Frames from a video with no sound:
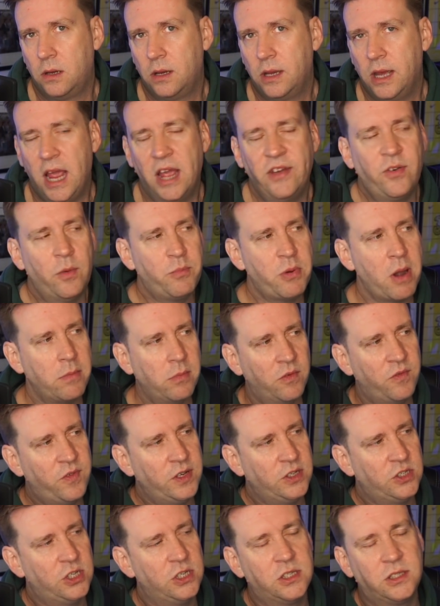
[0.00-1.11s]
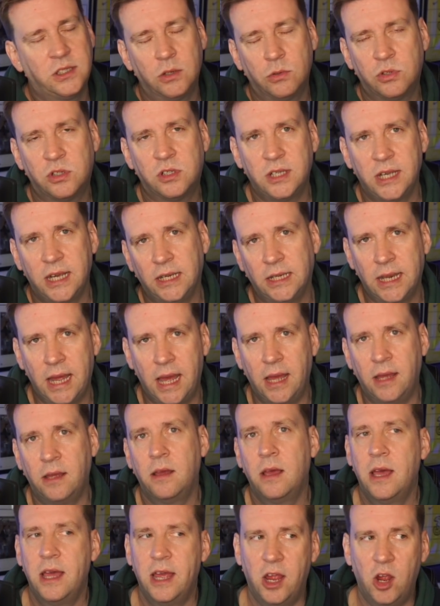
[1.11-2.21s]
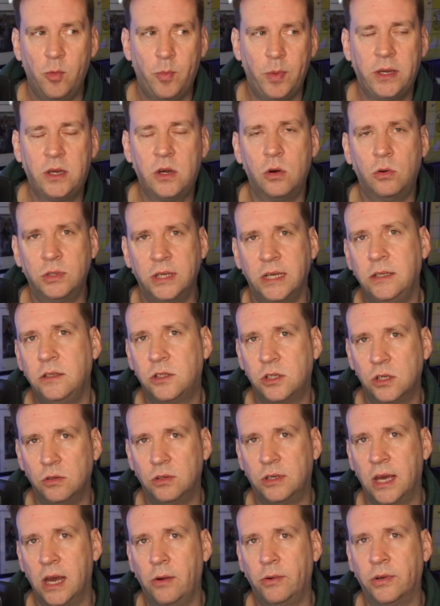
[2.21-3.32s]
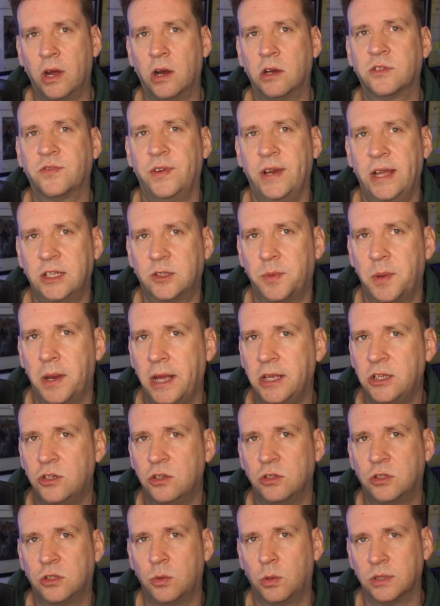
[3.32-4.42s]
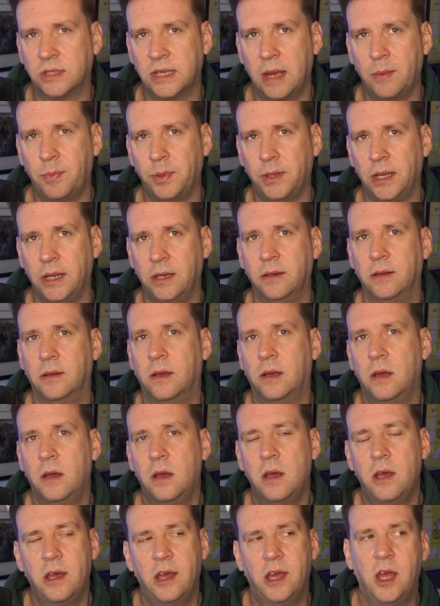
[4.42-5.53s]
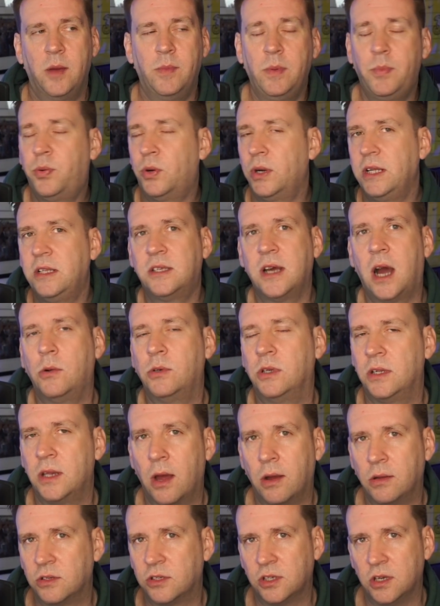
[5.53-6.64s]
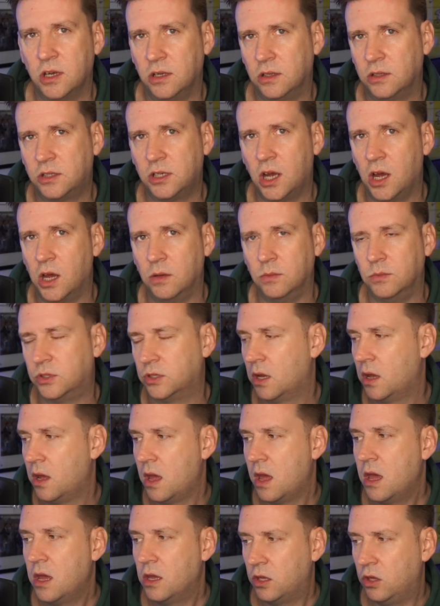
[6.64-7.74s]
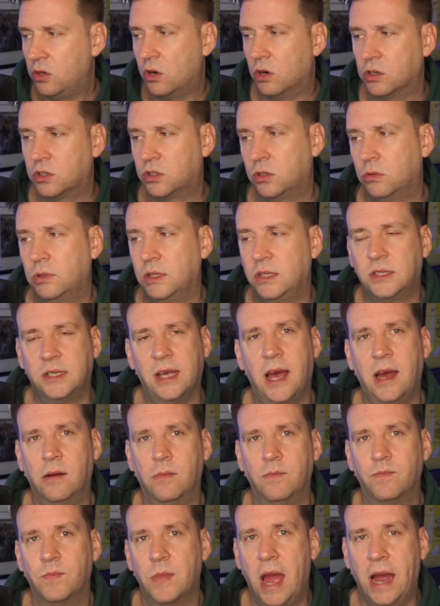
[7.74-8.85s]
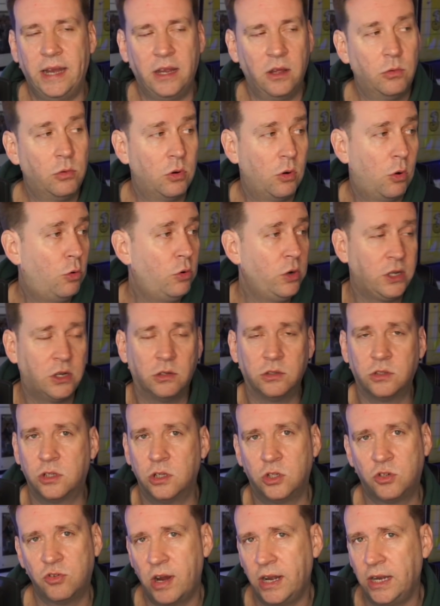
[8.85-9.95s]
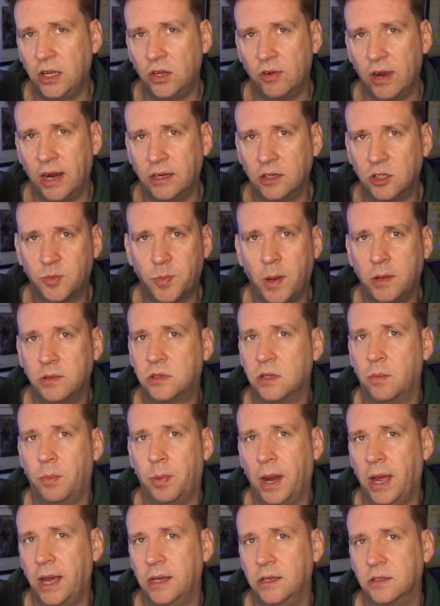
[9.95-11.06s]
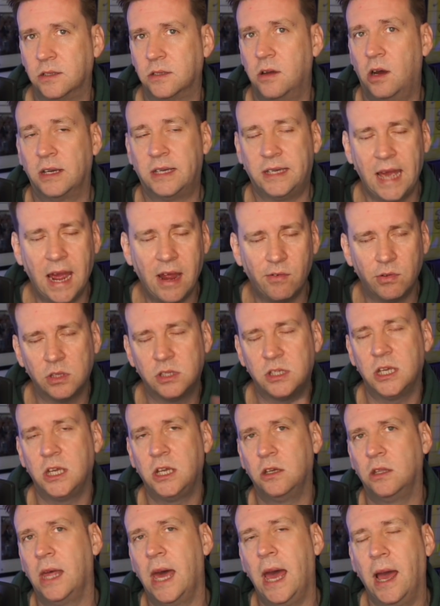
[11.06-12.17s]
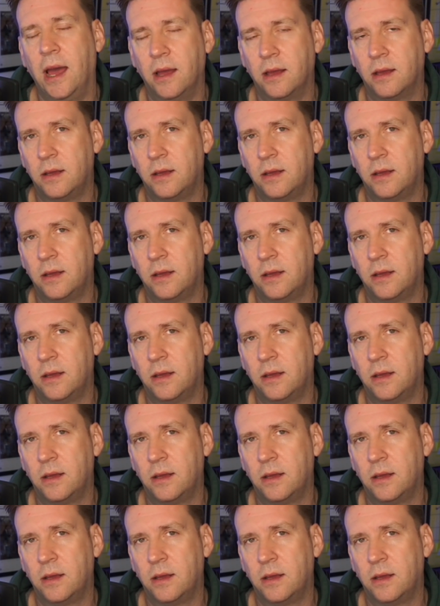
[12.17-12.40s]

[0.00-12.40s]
If Abramovich is still sitting there, he'll be called in Tuchel and asked for an explanation as to what's happening. He'll be probably told in no uncertain terms, you've got to sort this out. And he would have already gone to a training ground and spoke to the players. I guarantee you that.